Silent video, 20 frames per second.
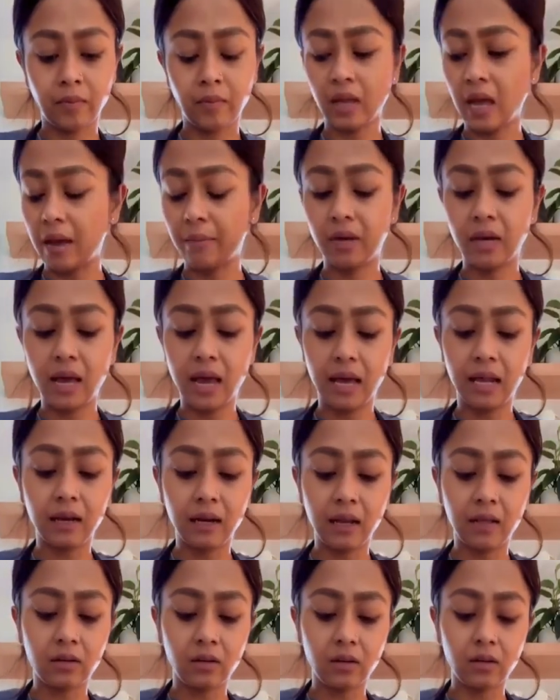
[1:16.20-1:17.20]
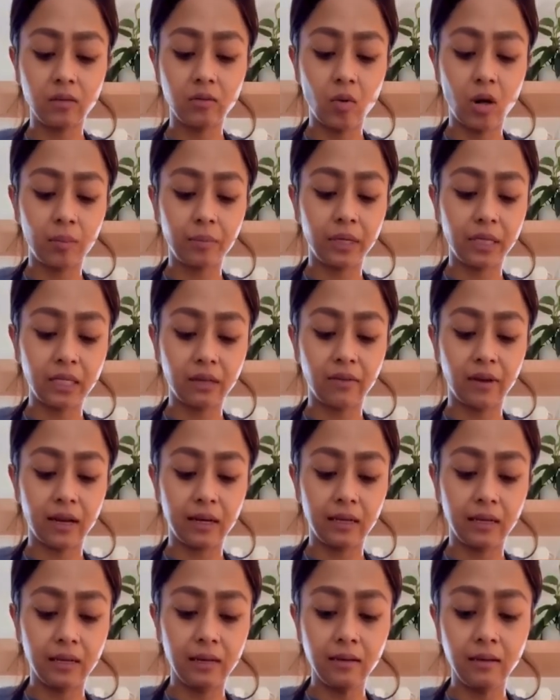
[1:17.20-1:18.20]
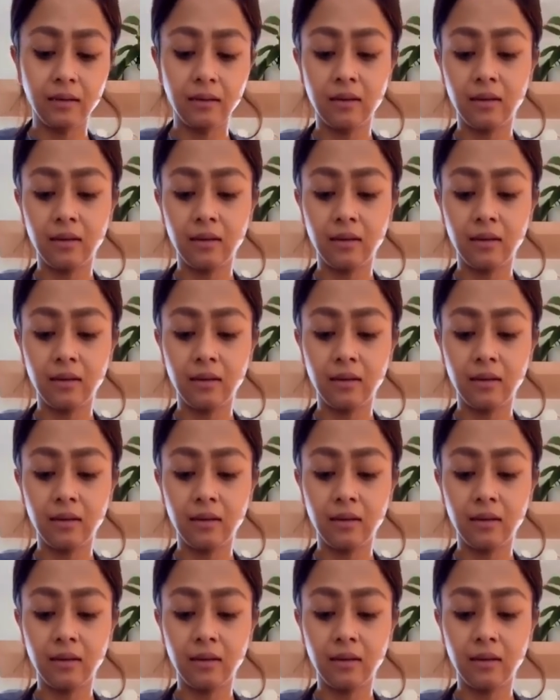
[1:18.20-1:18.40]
I'm going to add another small piece of onion,